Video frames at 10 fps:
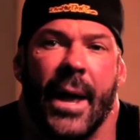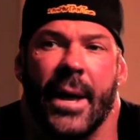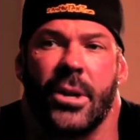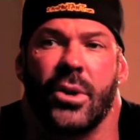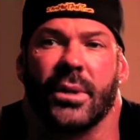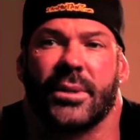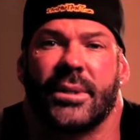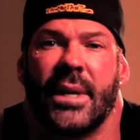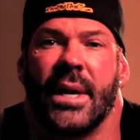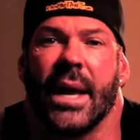And you can
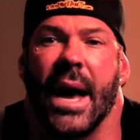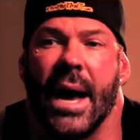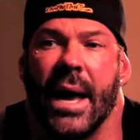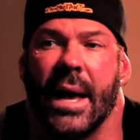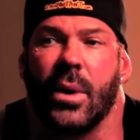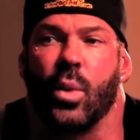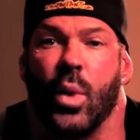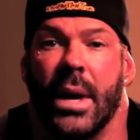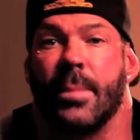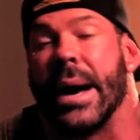see a guy
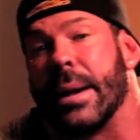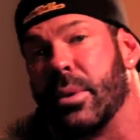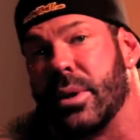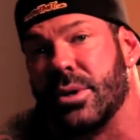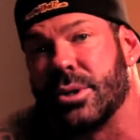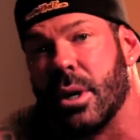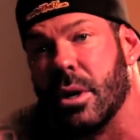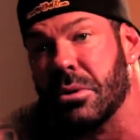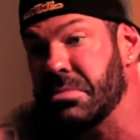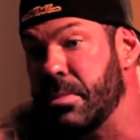win a bodybuilding
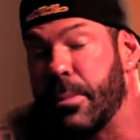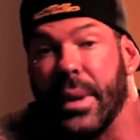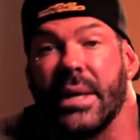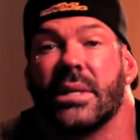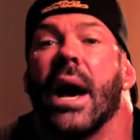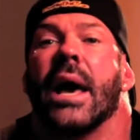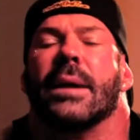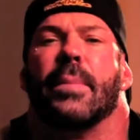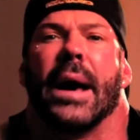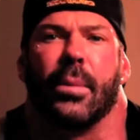show, place high
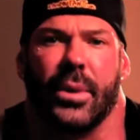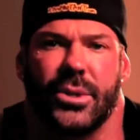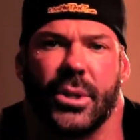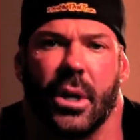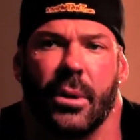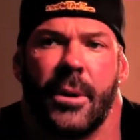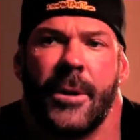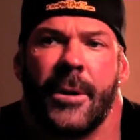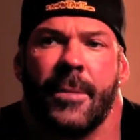in a bodybuilding show,